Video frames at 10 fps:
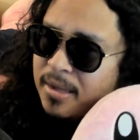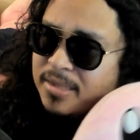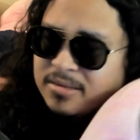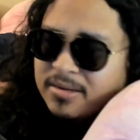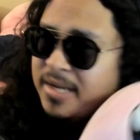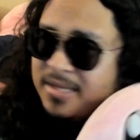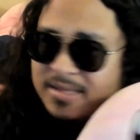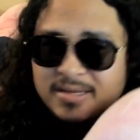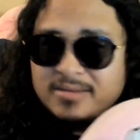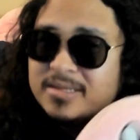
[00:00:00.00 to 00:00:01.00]
there
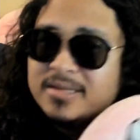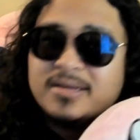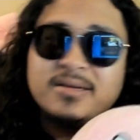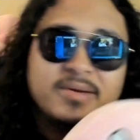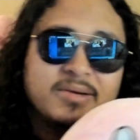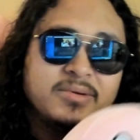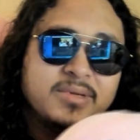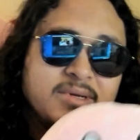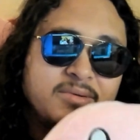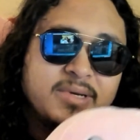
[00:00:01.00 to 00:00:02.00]
anything else to talk about
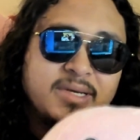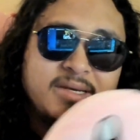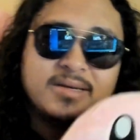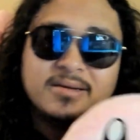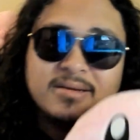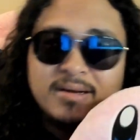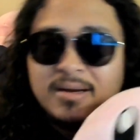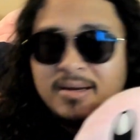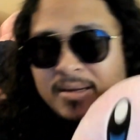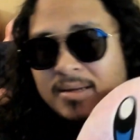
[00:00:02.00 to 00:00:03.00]
really quick here?
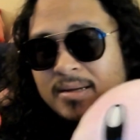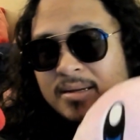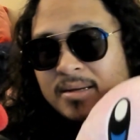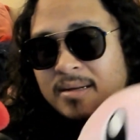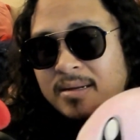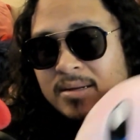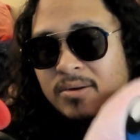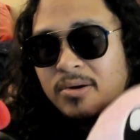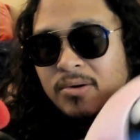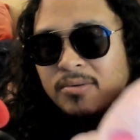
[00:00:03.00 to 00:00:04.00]

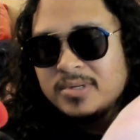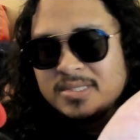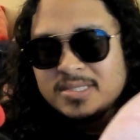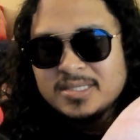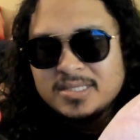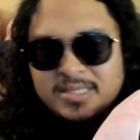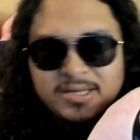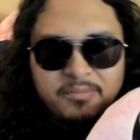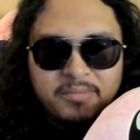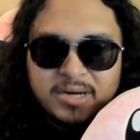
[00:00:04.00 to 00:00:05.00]
Oh, you
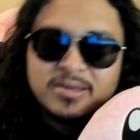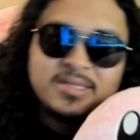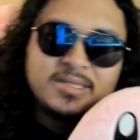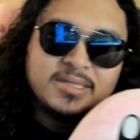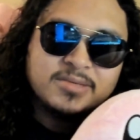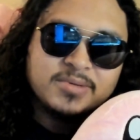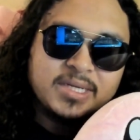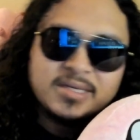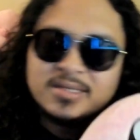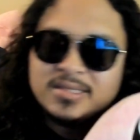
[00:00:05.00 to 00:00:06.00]
know, March is
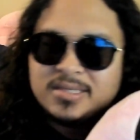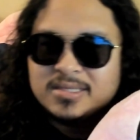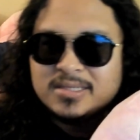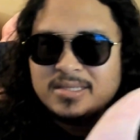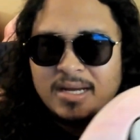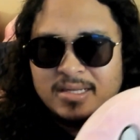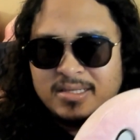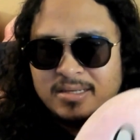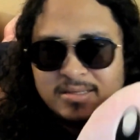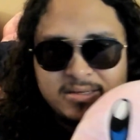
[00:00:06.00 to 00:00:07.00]
ridiculous because a
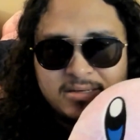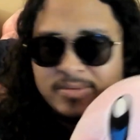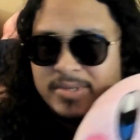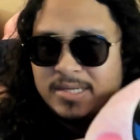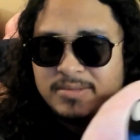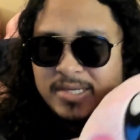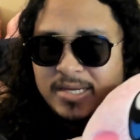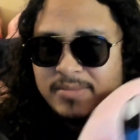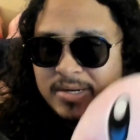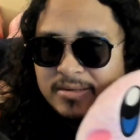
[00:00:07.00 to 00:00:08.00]
ton of Kirby games
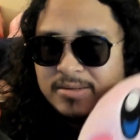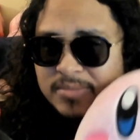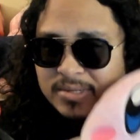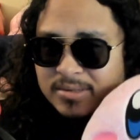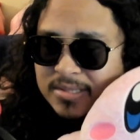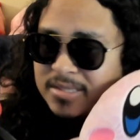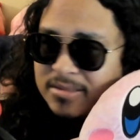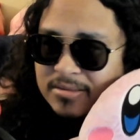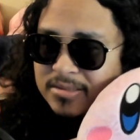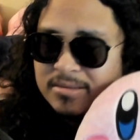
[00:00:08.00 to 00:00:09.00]
came out in March.
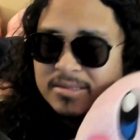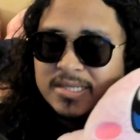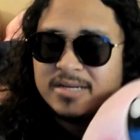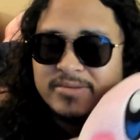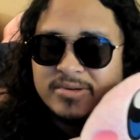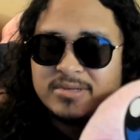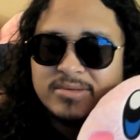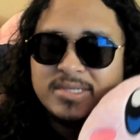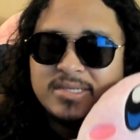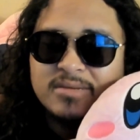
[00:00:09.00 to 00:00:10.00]
So there's all these
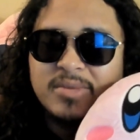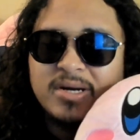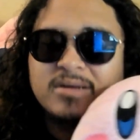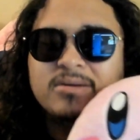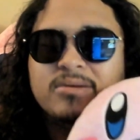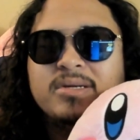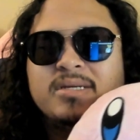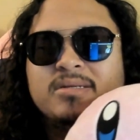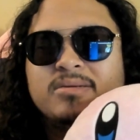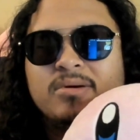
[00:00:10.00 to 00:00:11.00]
anniversaries. Tomorrow
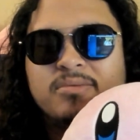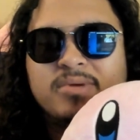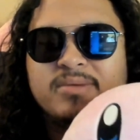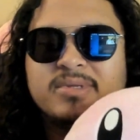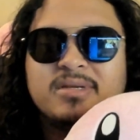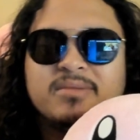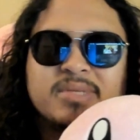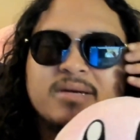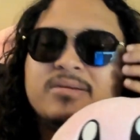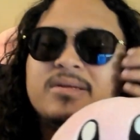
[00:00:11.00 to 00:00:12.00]
is, or whenever this
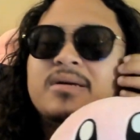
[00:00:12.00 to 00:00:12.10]
comes out,